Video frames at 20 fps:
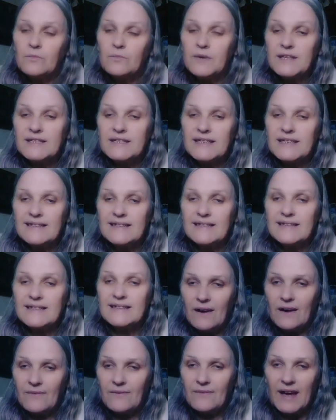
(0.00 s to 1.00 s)
We did
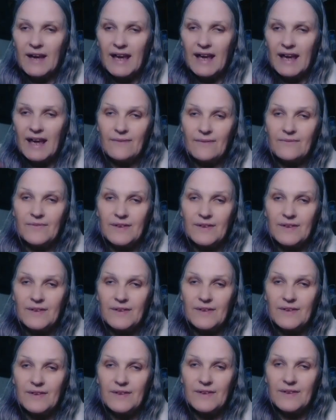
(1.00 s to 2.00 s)
cover
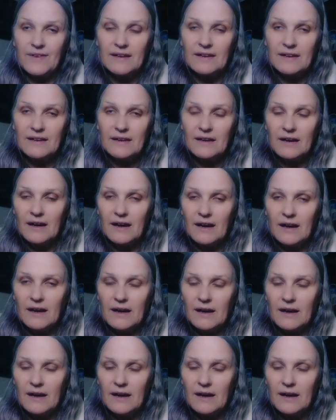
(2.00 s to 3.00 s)
everything
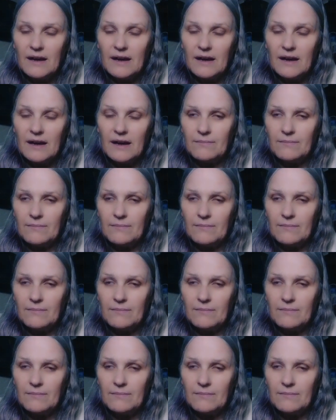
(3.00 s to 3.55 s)
in